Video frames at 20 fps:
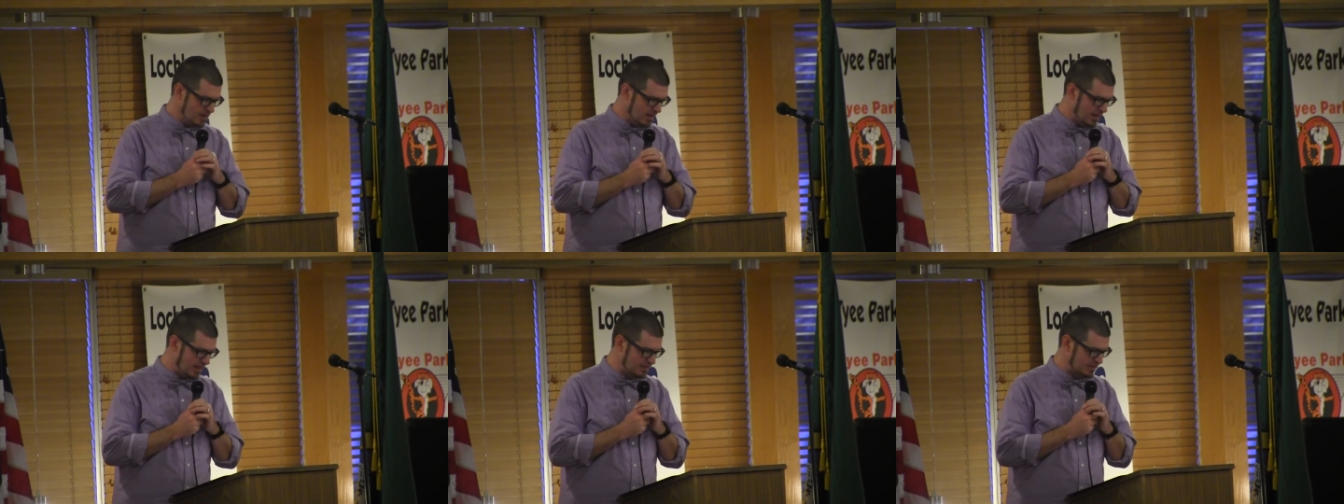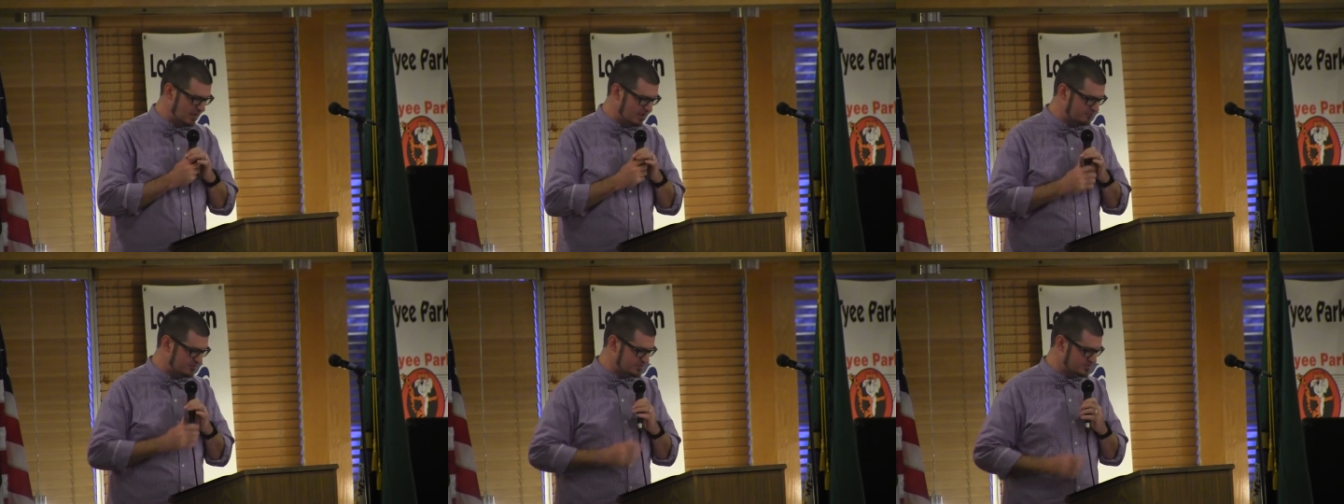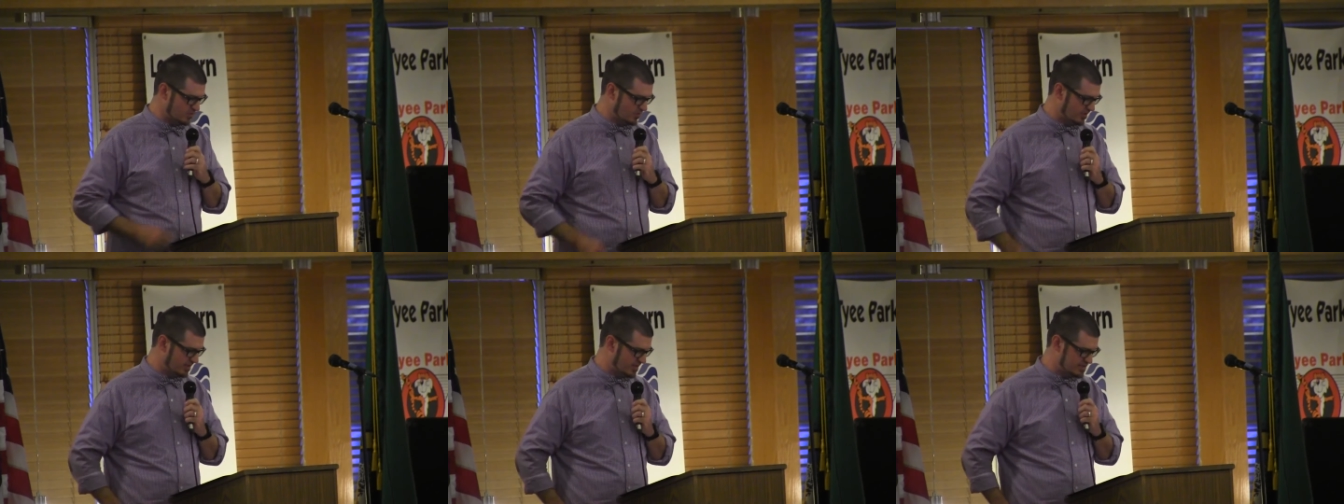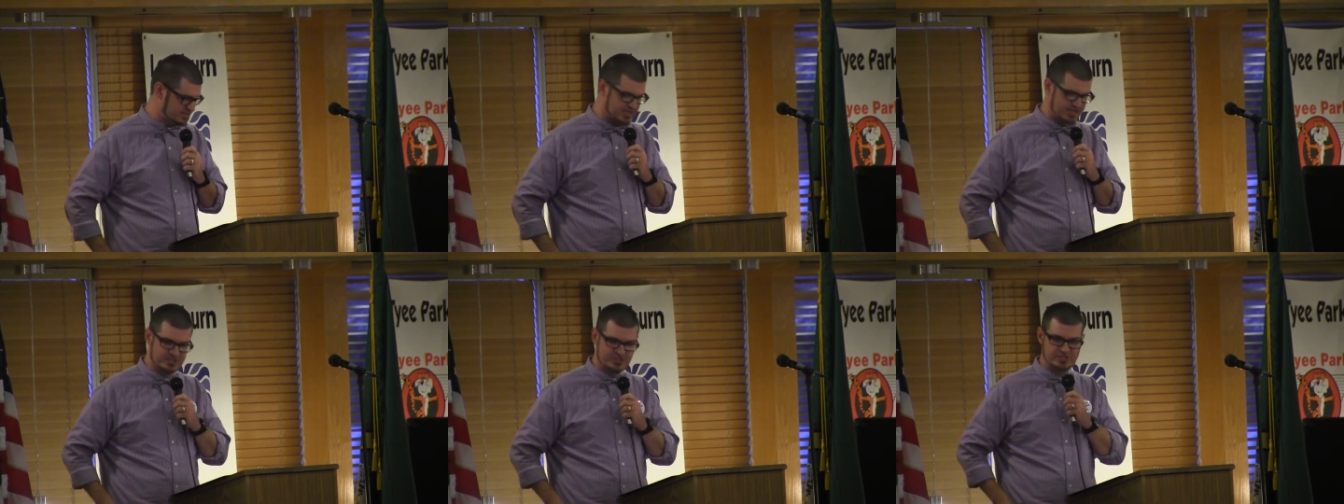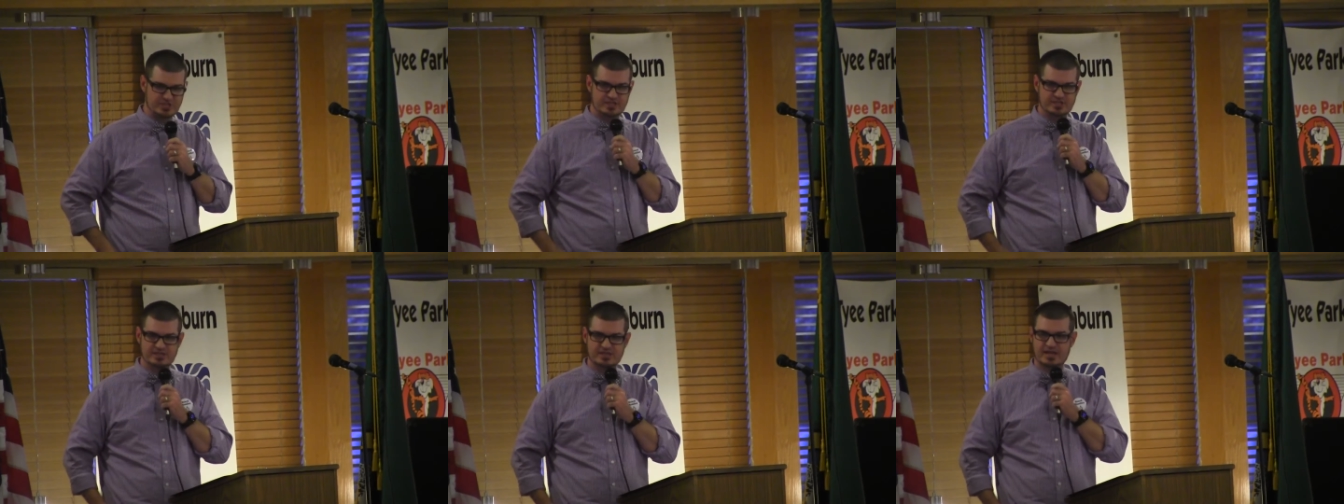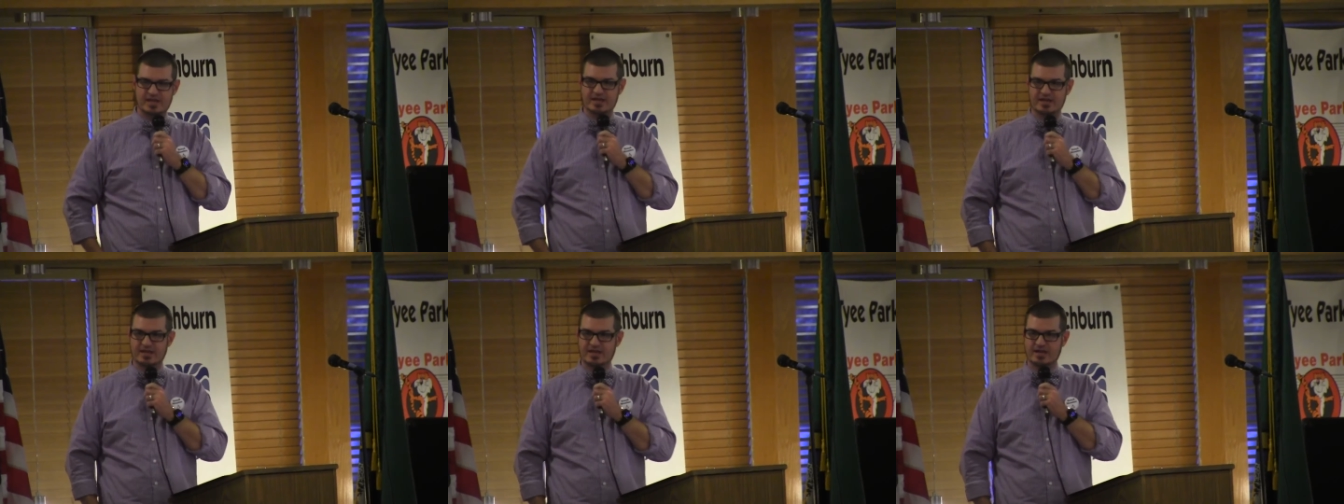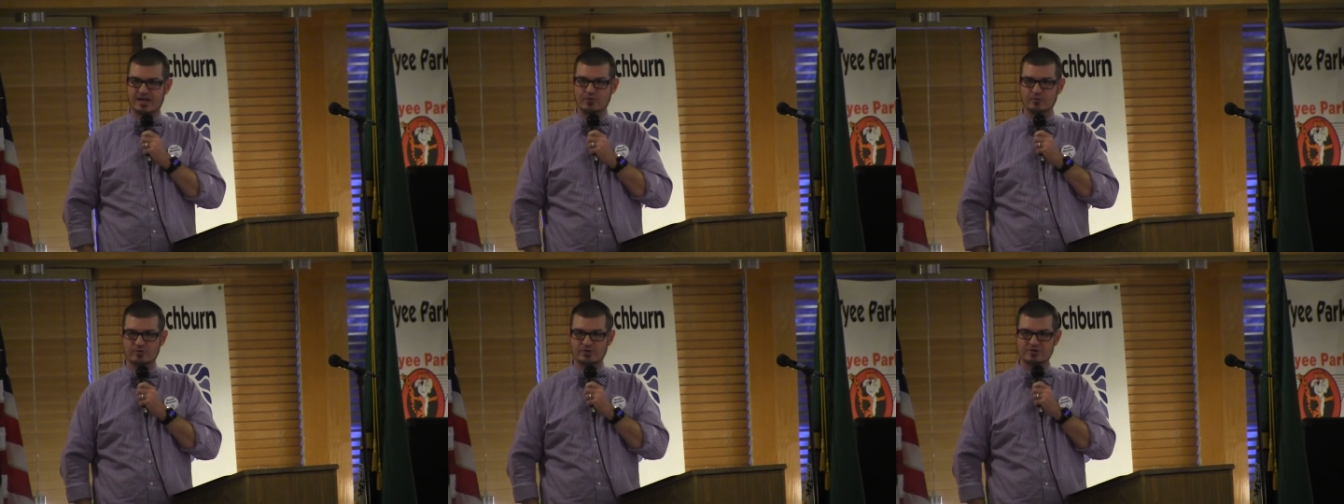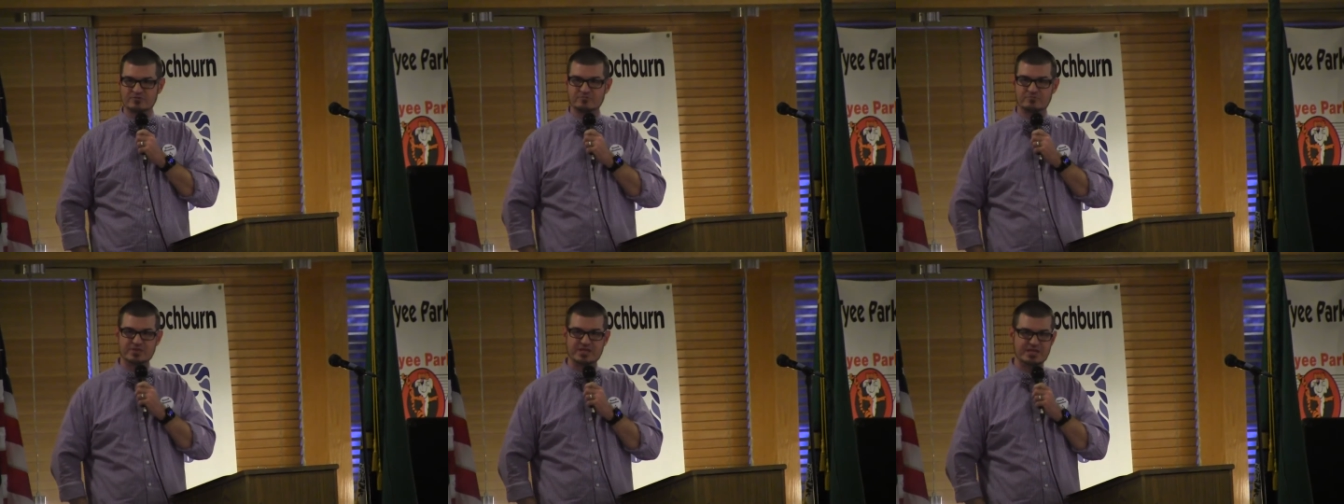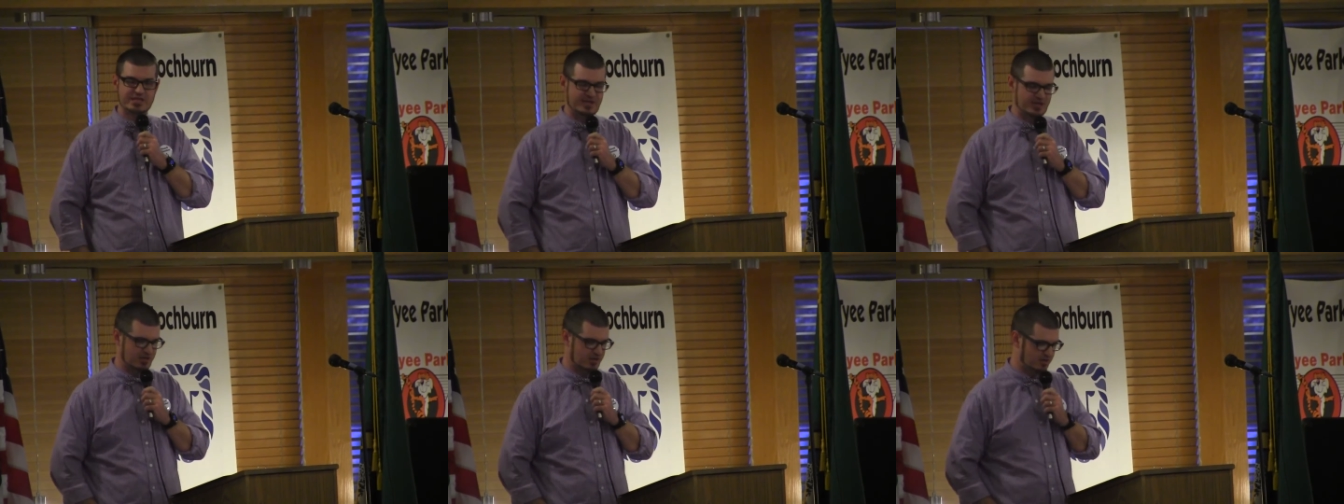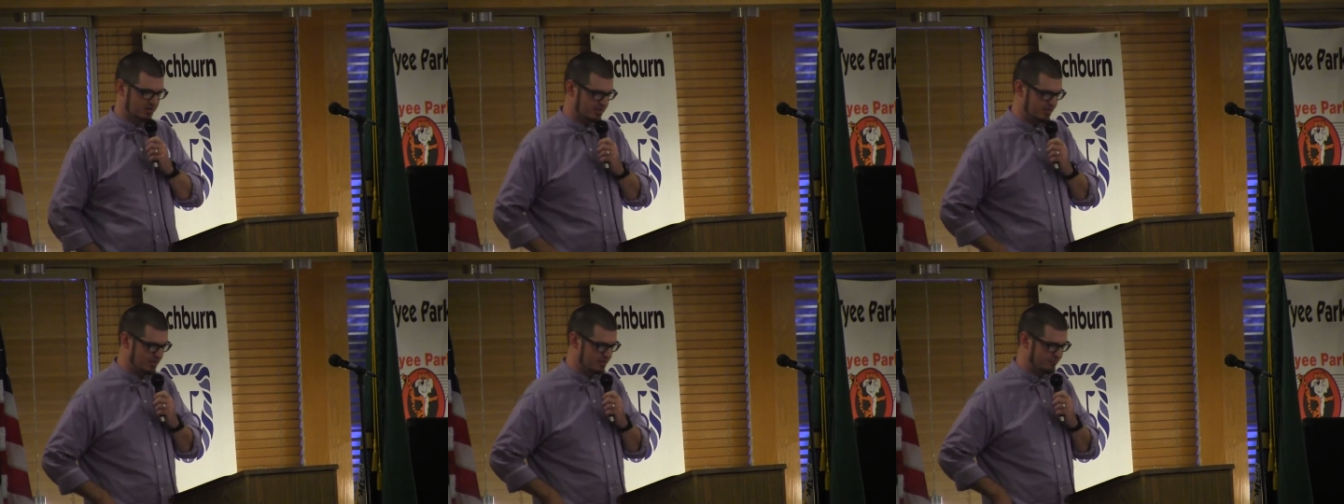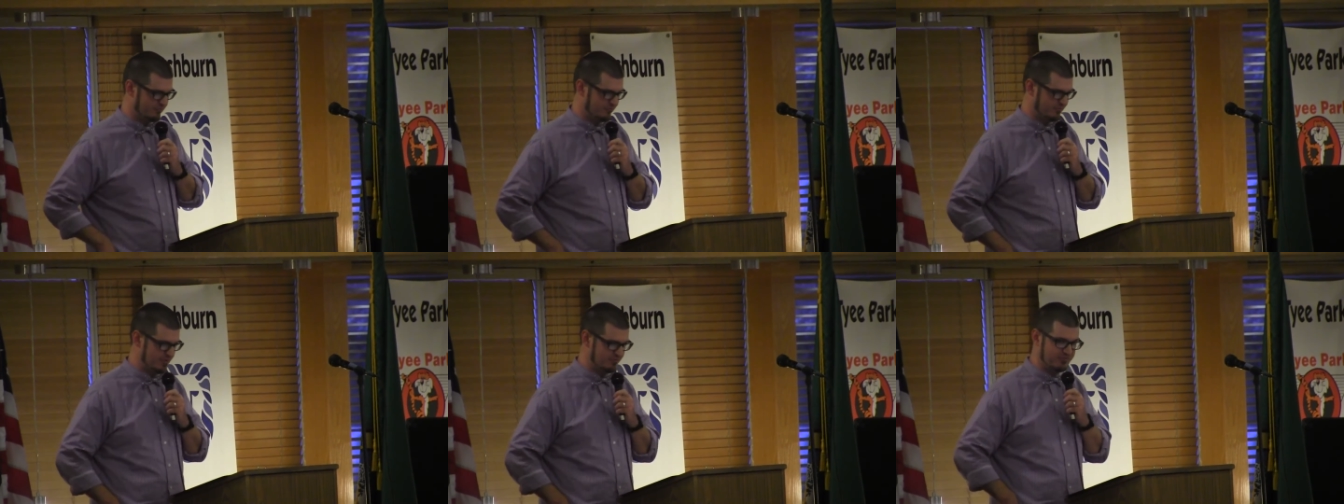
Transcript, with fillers: I love this organization, and, and I wouldn't be here if,